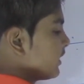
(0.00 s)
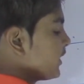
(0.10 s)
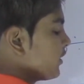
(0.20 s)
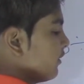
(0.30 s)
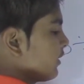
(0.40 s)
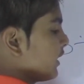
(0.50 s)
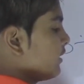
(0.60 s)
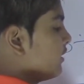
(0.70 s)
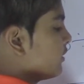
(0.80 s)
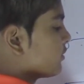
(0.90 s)
here,
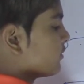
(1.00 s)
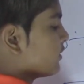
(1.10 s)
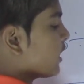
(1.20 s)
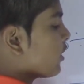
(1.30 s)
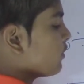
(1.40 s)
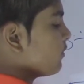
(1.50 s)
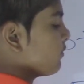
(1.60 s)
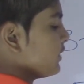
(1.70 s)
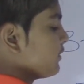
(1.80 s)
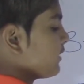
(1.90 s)
okay? So now
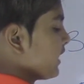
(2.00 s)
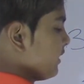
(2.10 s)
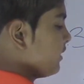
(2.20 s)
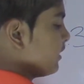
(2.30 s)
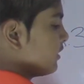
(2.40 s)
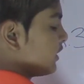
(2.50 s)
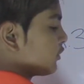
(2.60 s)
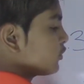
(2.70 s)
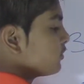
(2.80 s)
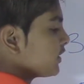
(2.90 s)
we divide. Now
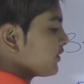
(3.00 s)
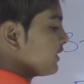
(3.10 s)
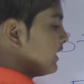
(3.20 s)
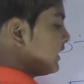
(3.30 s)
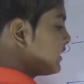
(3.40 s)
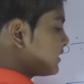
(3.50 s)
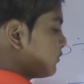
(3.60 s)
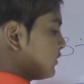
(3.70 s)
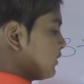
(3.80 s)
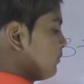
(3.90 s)
200 is
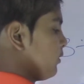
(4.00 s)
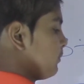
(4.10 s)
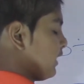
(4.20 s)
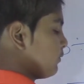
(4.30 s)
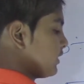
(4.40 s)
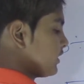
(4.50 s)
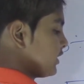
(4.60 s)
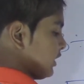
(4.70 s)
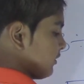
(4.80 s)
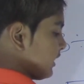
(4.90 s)
divisible by
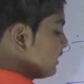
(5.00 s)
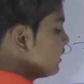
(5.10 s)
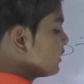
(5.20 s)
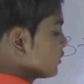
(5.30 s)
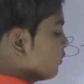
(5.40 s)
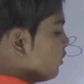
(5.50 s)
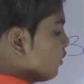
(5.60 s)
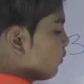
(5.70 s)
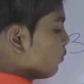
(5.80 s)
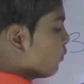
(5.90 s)
100, okay? So
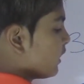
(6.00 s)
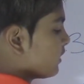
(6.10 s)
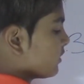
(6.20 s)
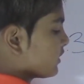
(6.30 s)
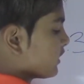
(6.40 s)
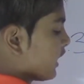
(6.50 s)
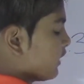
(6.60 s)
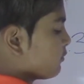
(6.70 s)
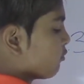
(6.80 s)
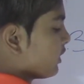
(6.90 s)
1
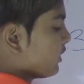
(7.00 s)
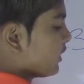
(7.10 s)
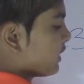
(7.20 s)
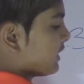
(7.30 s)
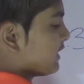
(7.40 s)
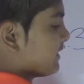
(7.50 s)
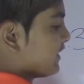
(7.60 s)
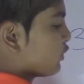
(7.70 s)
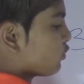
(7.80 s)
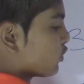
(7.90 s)
times 100 is
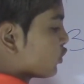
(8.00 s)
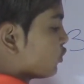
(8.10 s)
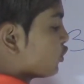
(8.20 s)
equal to